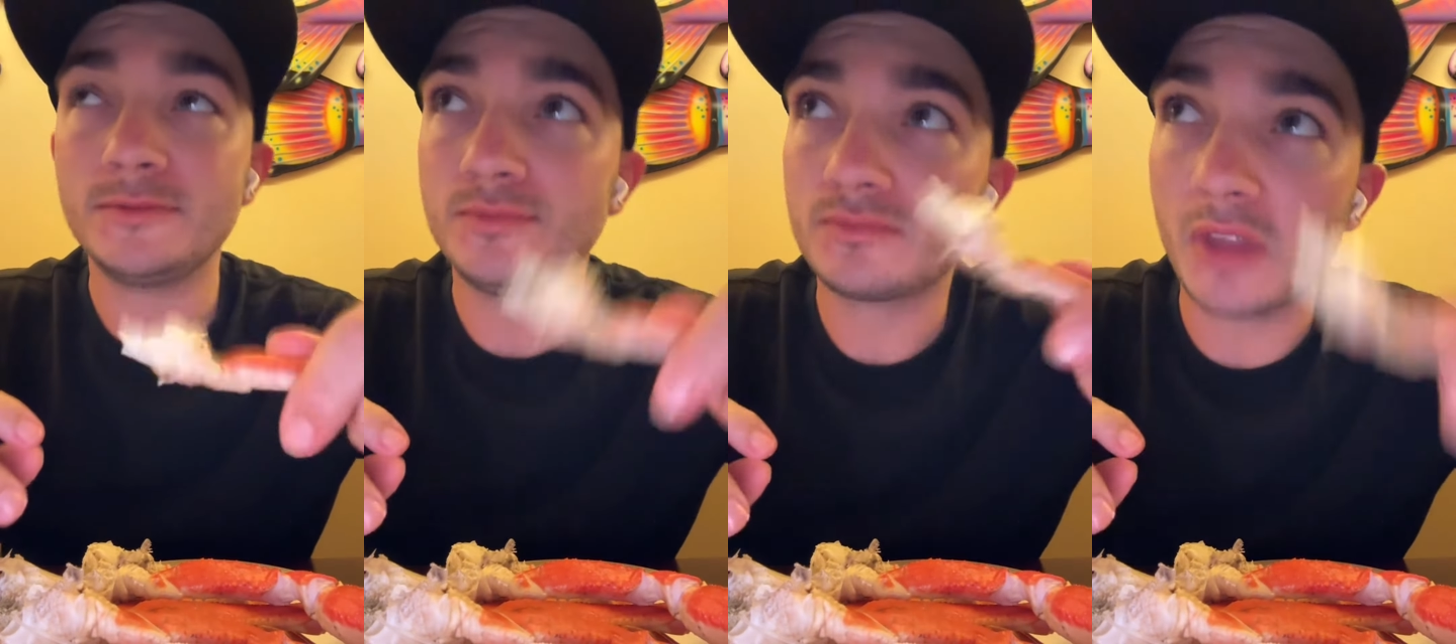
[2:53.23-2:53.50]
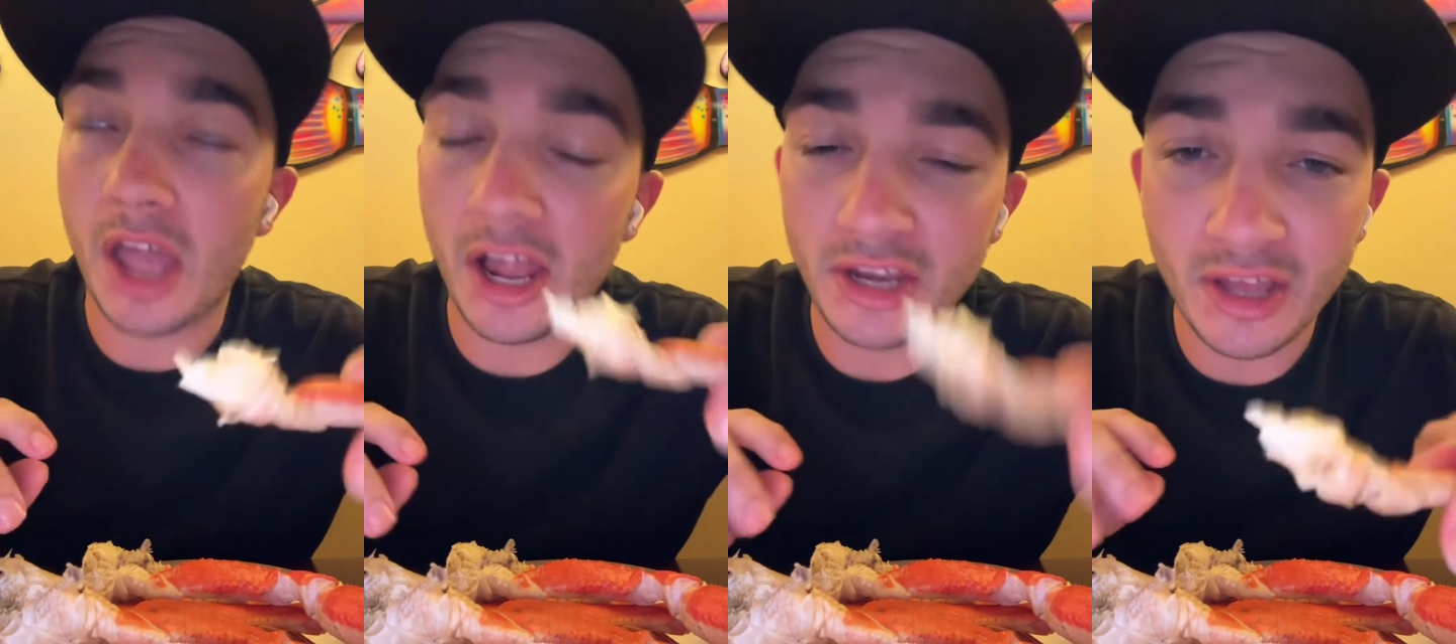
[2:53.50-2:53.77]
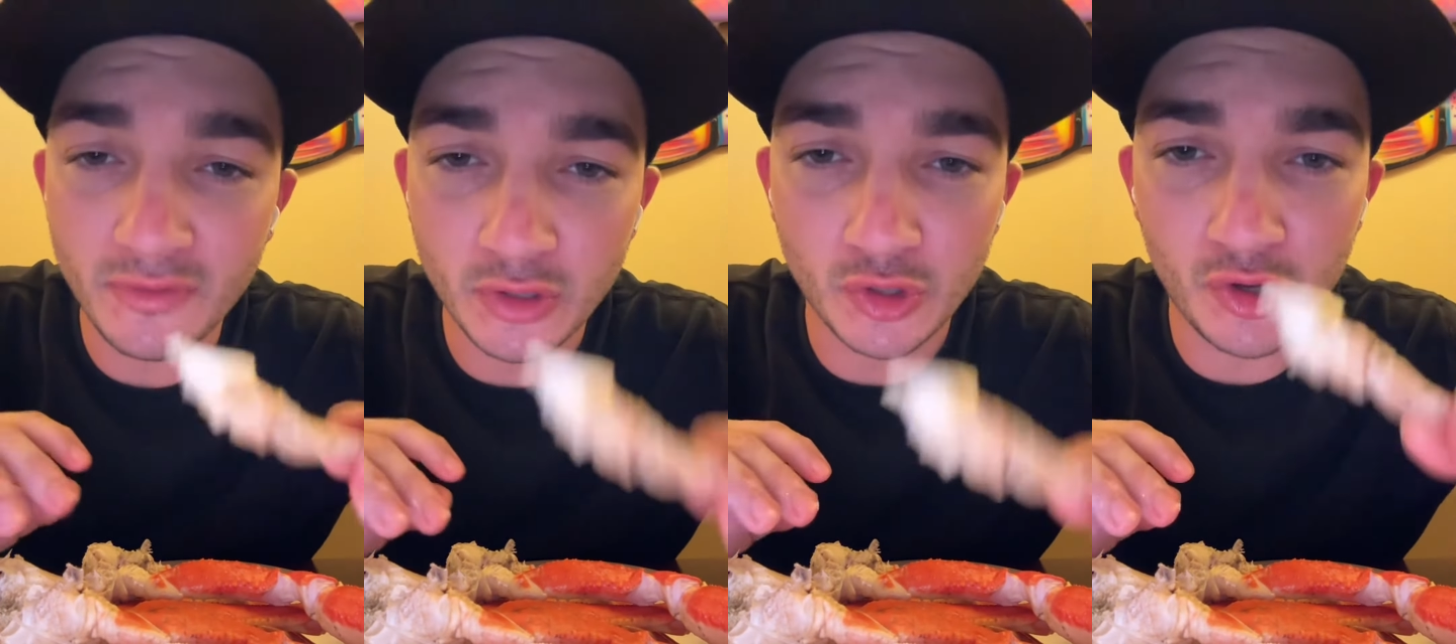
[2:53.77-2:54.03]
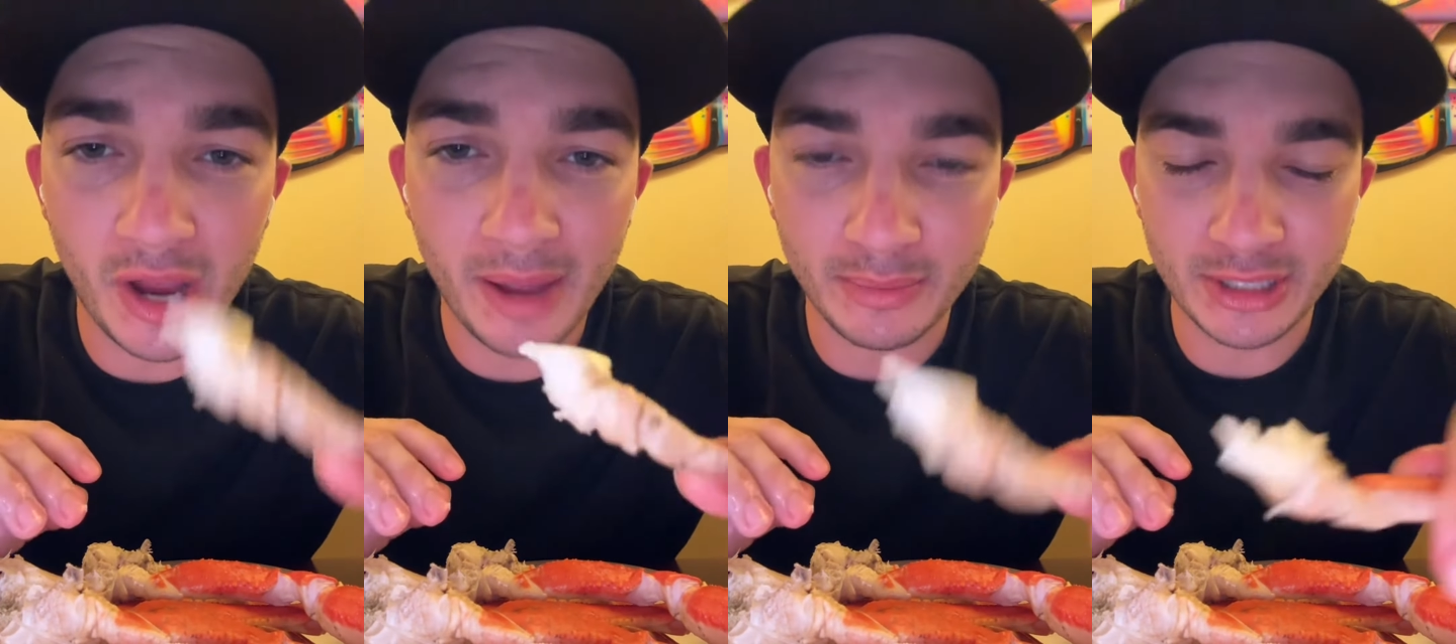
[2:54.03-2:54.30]
I love when
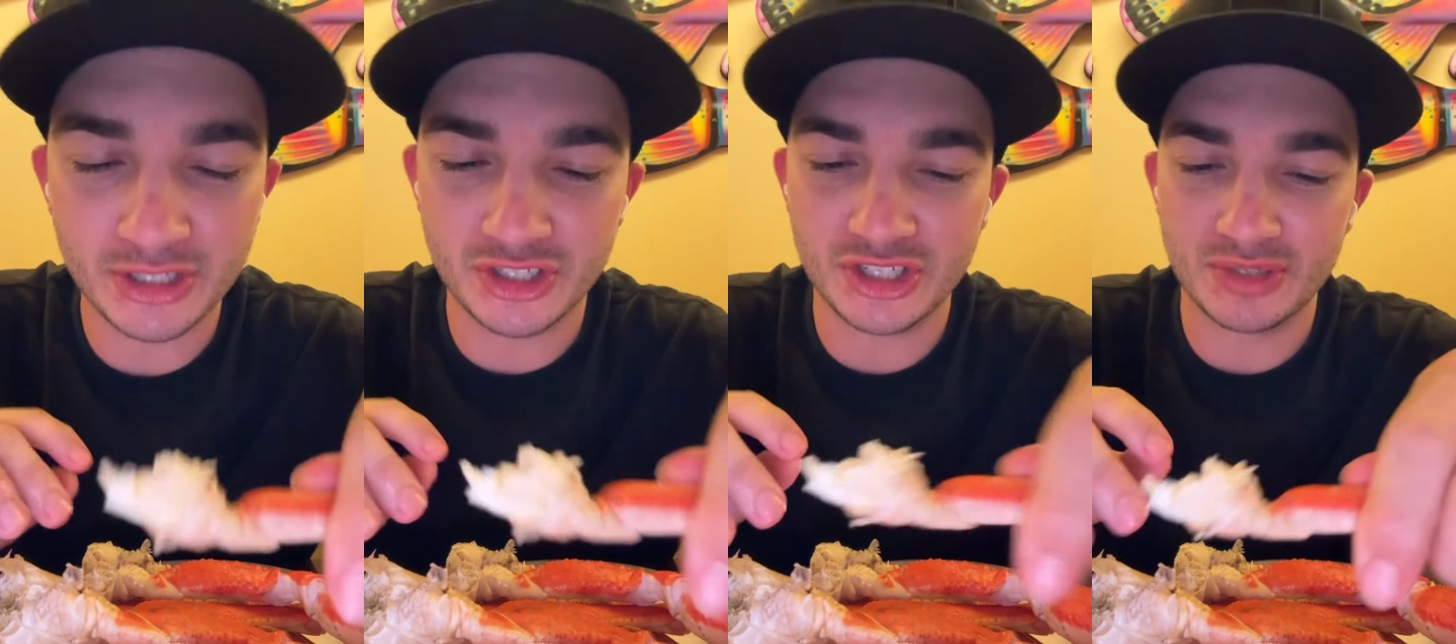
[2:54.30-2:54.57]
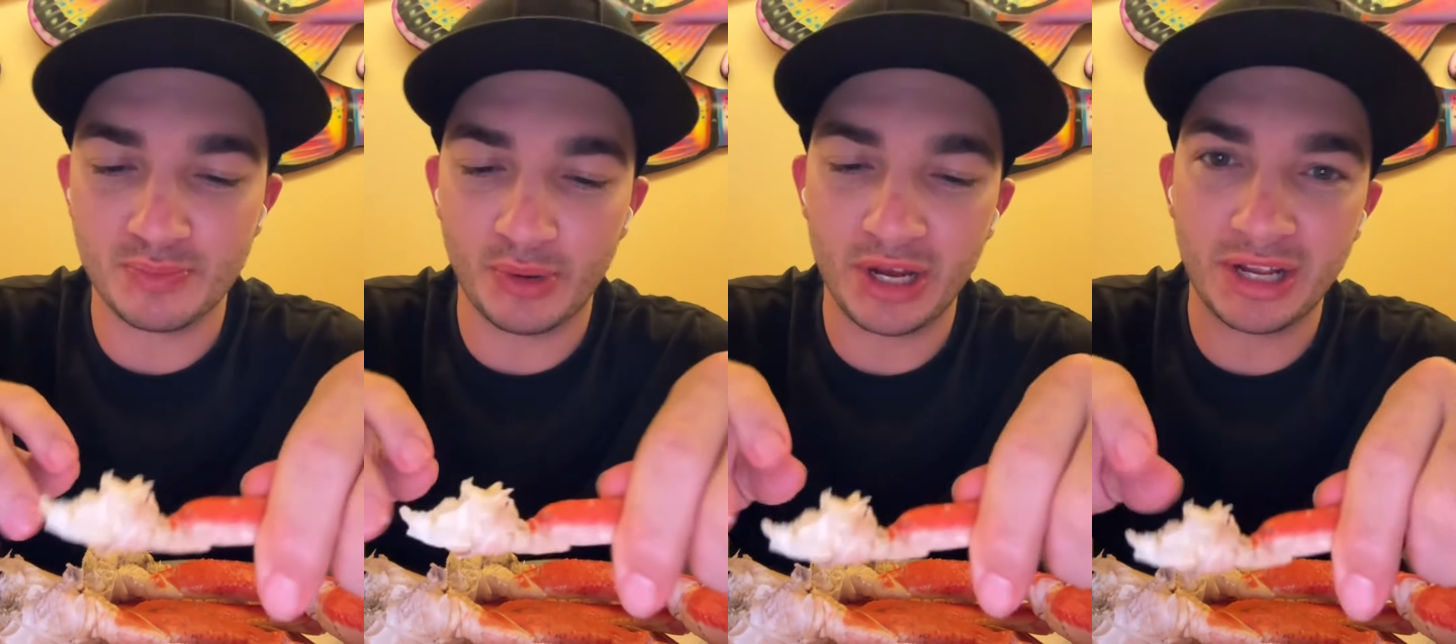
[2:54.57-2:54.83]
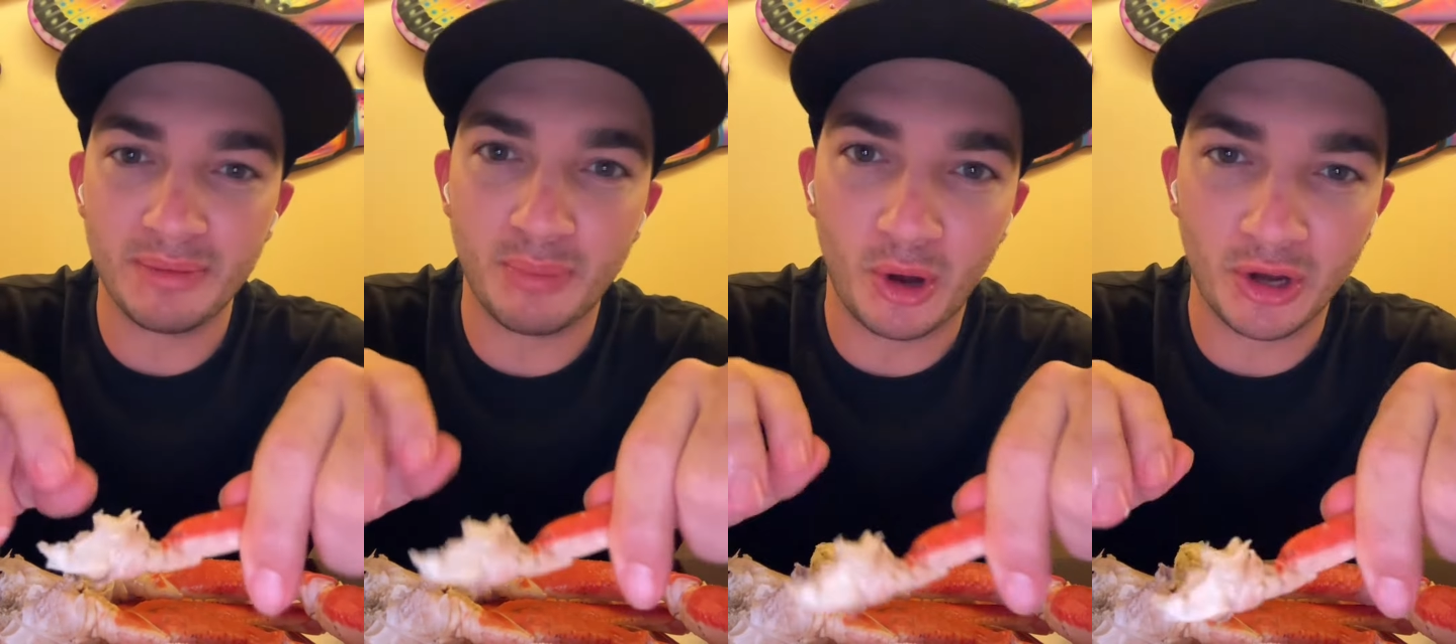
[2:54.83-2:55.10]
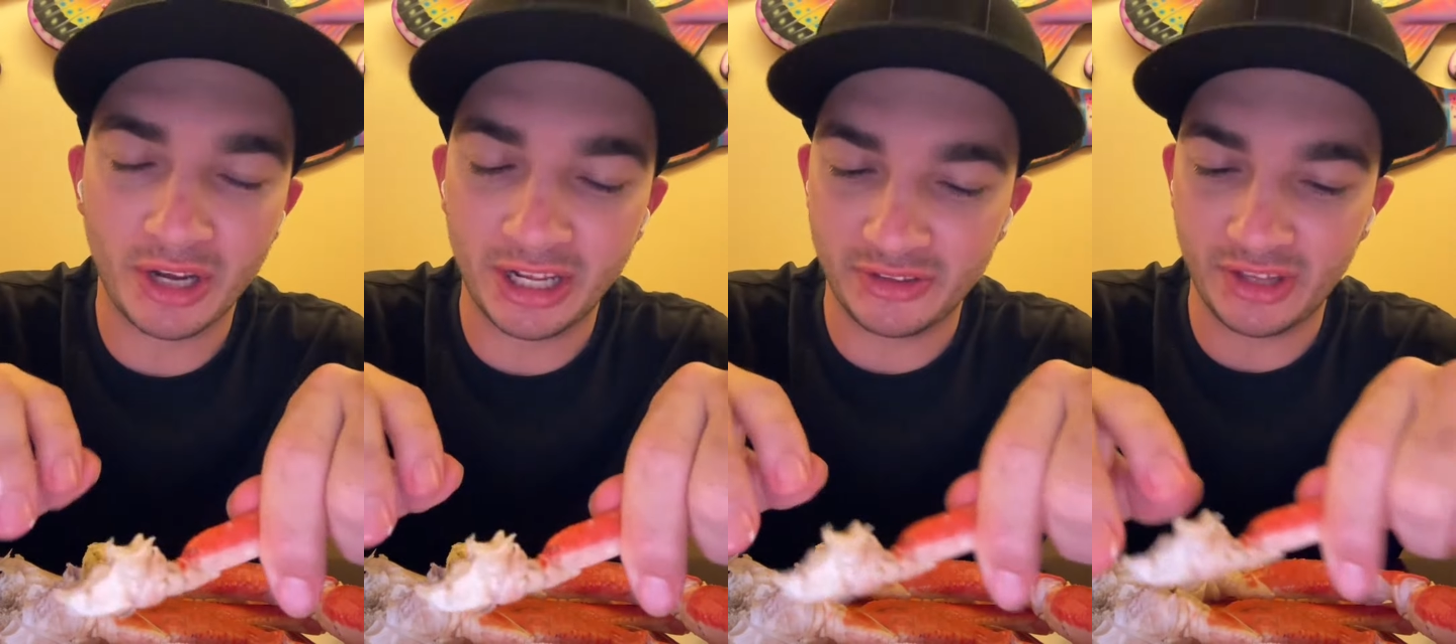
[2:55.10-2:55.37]
crab legs just break
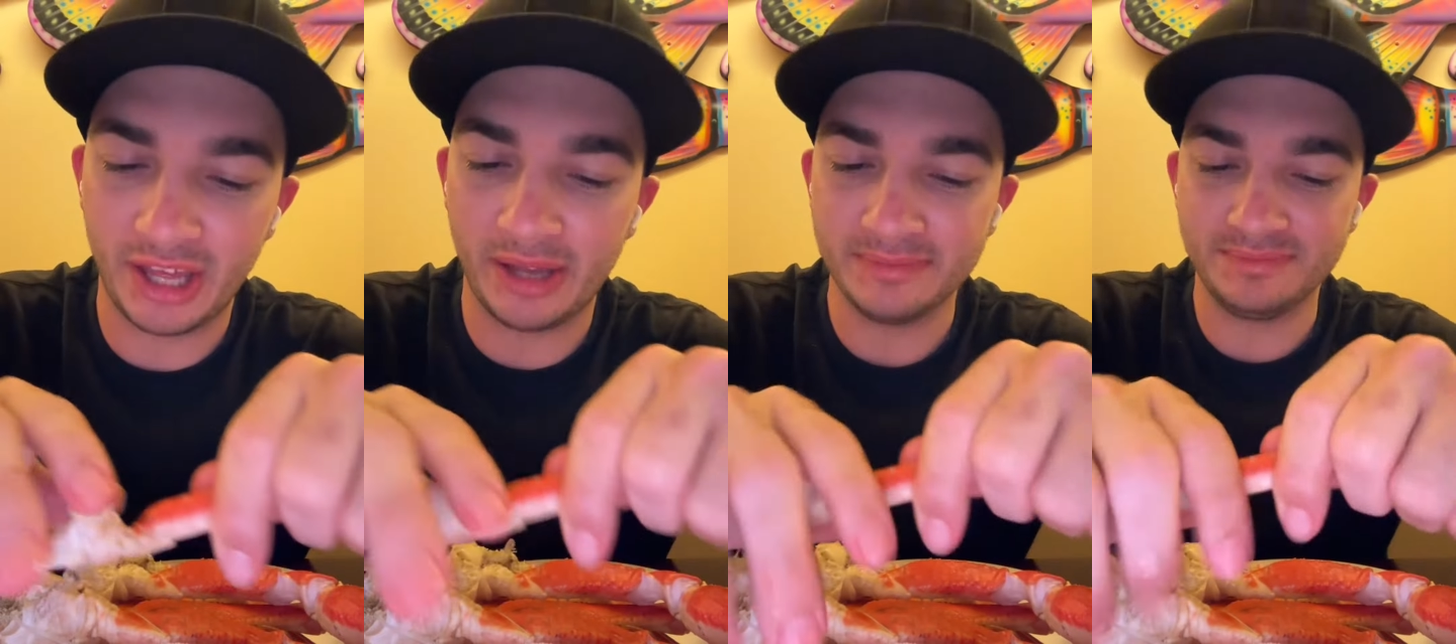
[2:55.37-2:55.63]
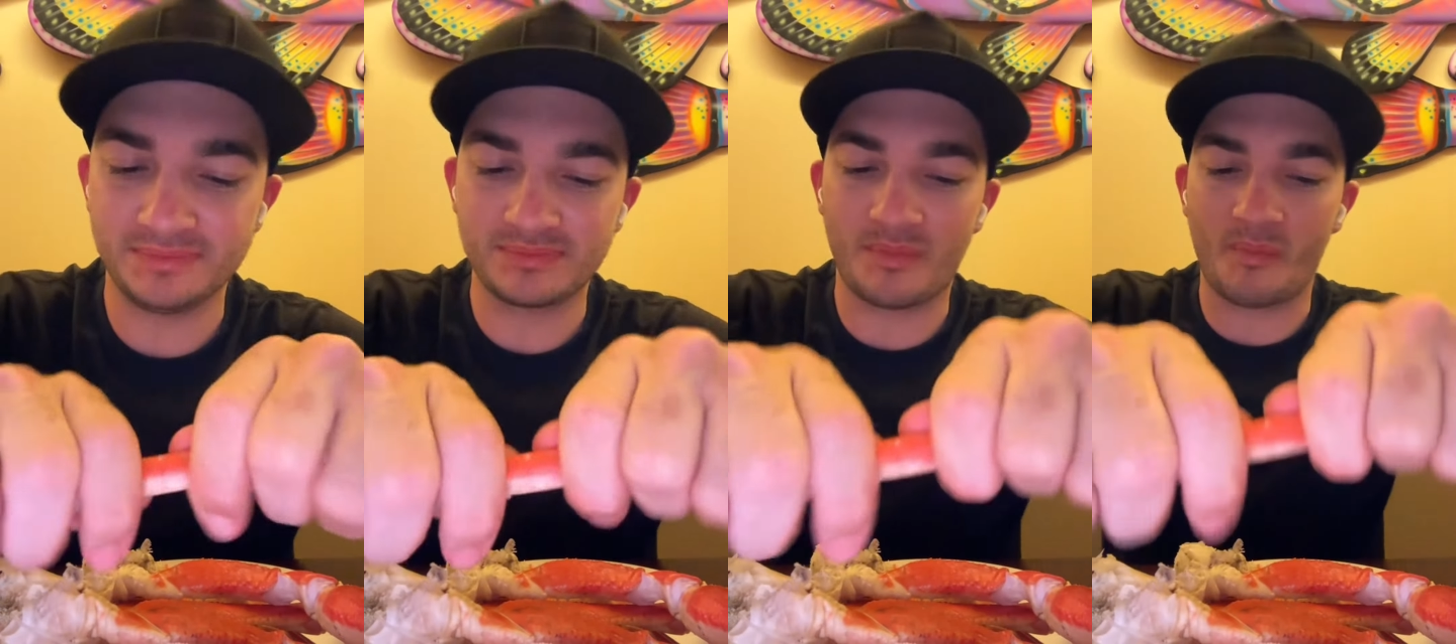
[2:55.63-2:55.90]
apart like that.